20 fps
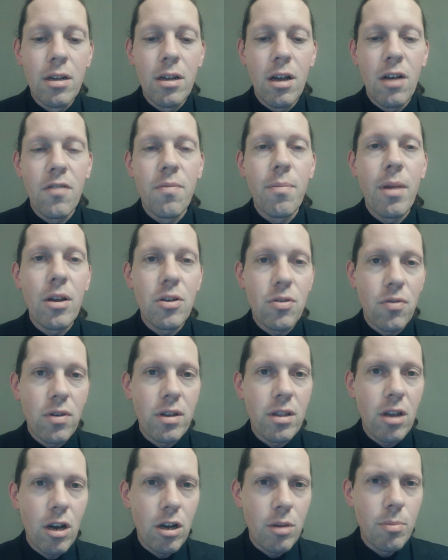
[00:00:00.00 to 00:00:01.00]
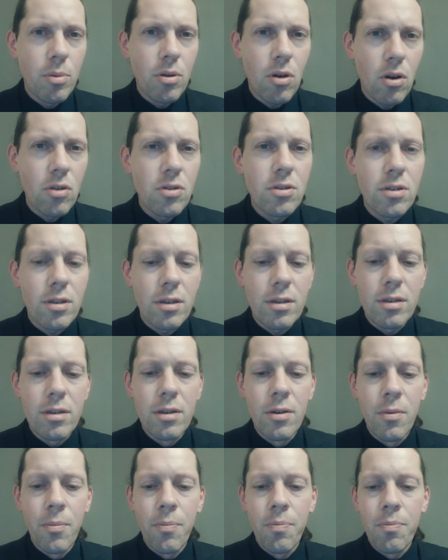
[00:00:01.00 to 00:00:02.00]
of measuring the Hubble constant.
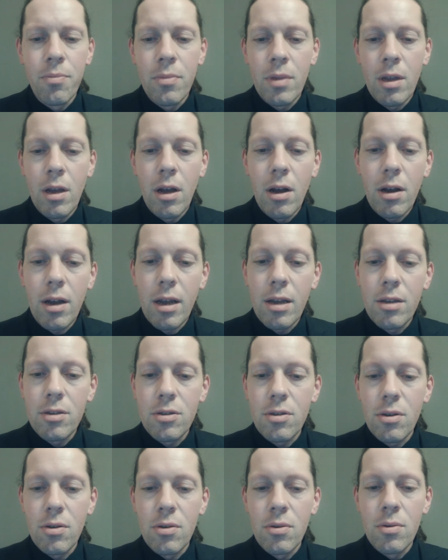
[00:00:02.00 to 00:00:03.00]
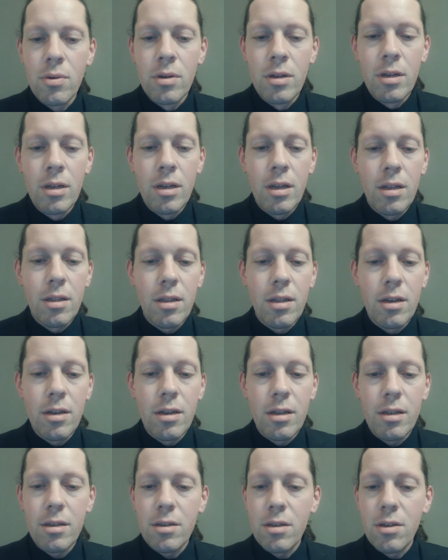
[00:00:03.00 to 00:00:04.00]
Okay, so
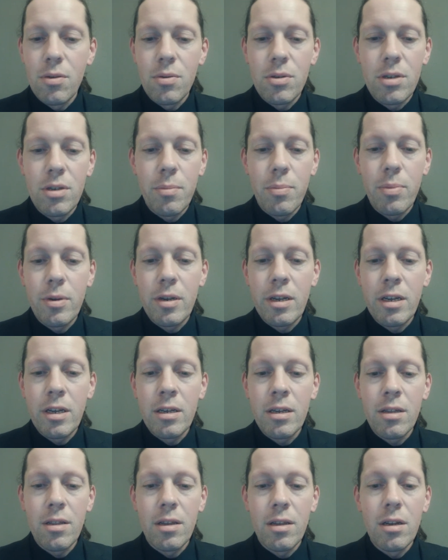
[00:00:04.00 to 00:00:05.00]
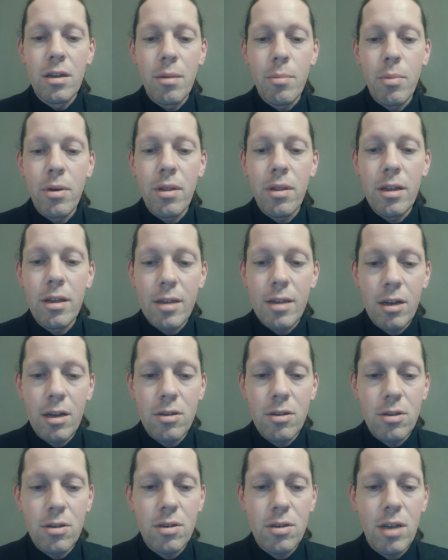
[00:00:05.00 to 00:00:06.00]
simply the number that
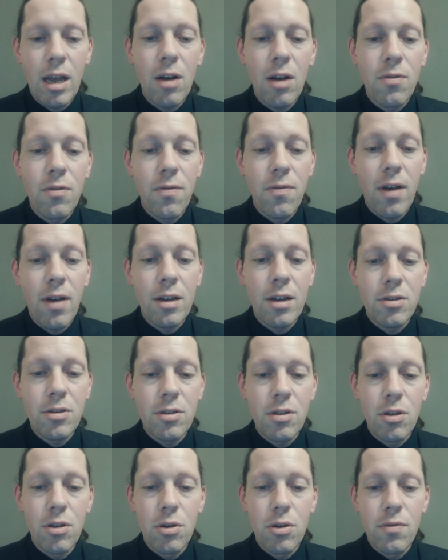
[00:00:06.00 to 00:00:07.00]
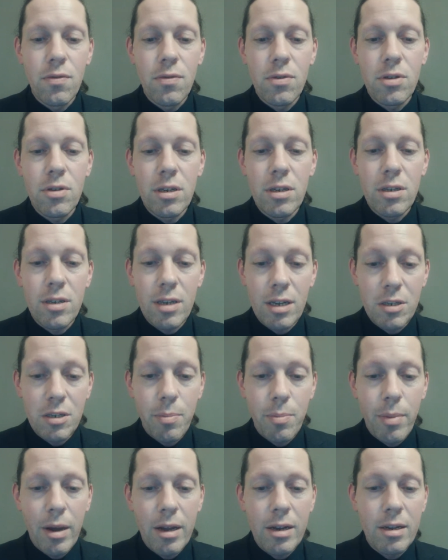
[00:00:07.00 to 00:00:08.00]
tells us how fast the universe is
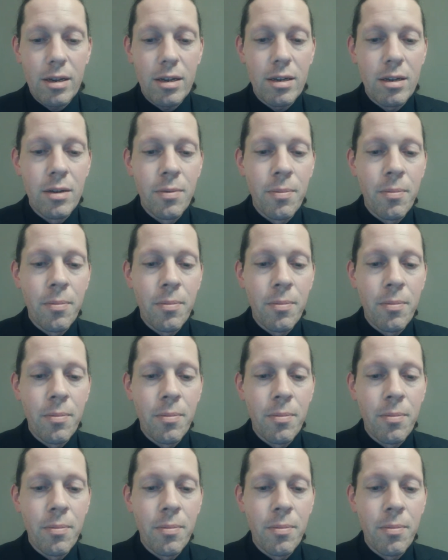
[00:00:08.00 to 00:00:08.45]
expanding,